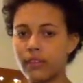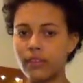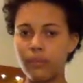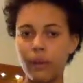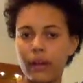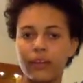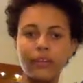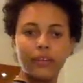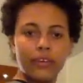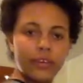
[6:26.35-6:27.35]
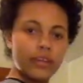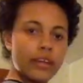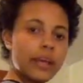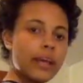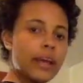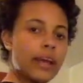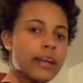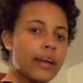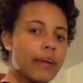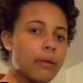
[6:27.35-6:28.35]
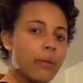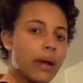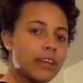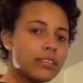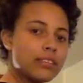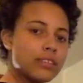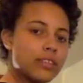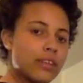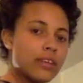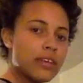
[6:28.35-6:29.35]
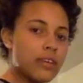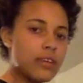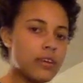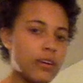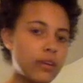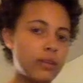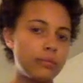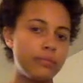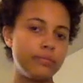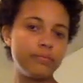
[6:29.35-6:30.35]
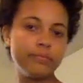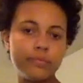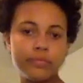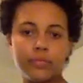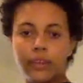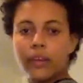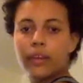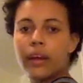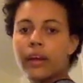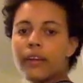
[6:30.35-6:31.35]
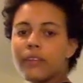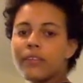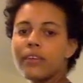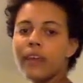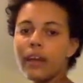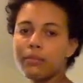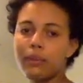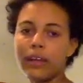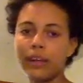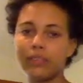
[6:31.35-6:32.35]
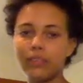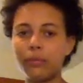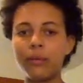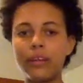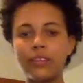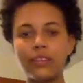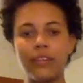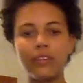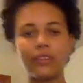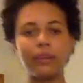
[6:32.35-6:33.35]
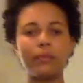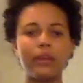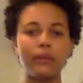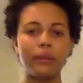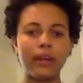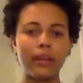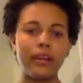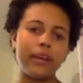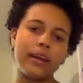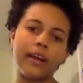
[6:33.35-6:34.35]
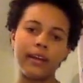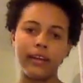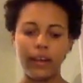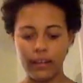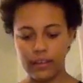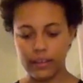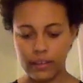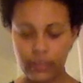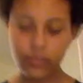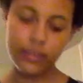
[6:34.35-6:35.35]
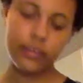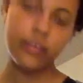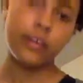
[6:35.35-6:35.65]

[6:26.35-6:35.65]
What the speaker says: the binder and how it binds. I don't know, you guys may have different opinions on this than me, but I like it.